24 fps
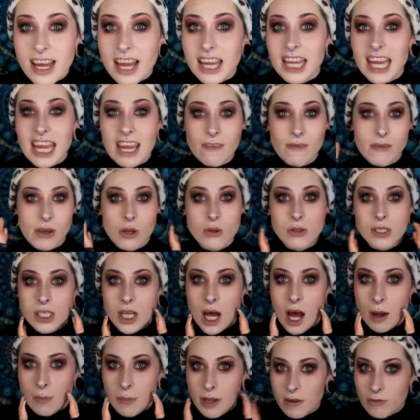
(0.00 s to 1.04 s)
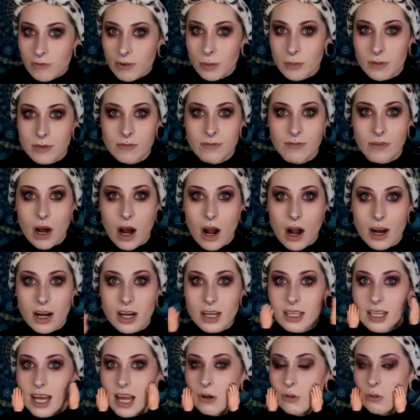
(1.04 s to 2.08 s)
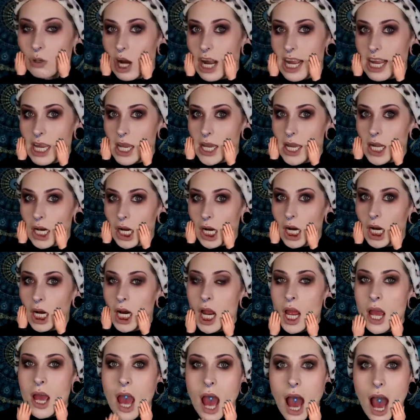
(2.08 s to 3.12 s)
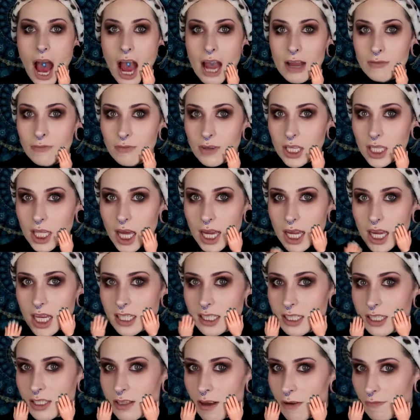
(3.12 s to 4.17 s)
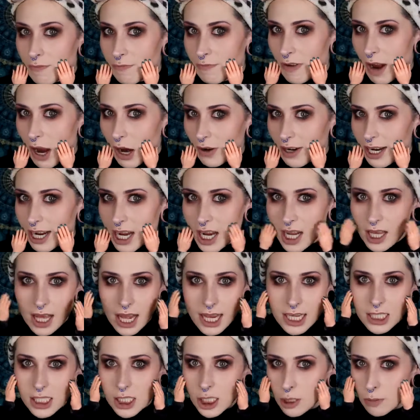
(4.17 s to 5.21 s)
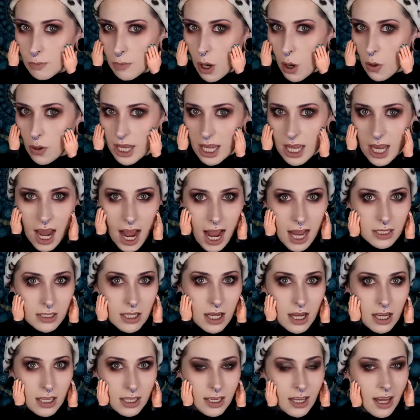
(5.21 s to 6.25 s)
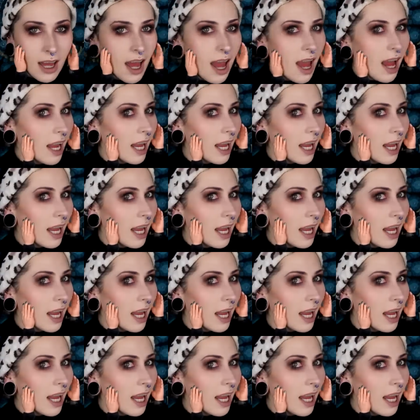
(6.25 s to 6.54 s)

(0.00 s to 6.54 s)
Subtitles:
Like, if you saw me from afar, like right here, I feel like it is a very like smoky eye look.